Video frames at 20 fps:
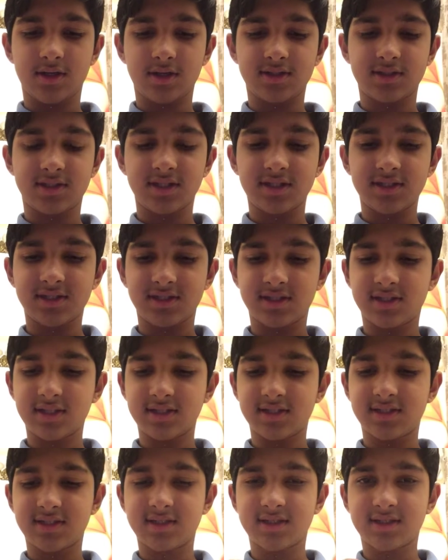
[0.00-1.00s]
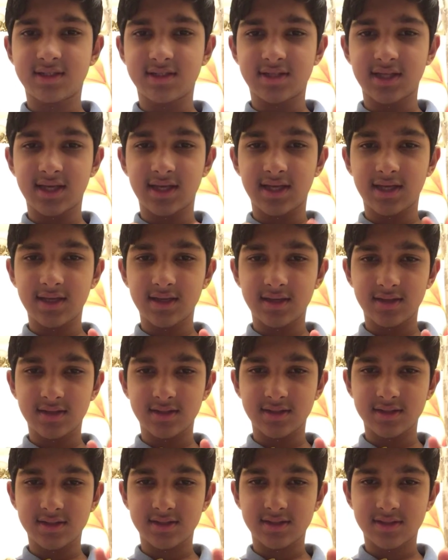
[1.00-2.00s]
since this thing,
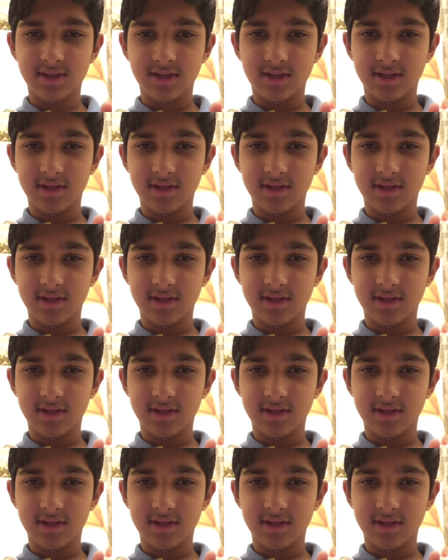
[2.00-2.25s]
this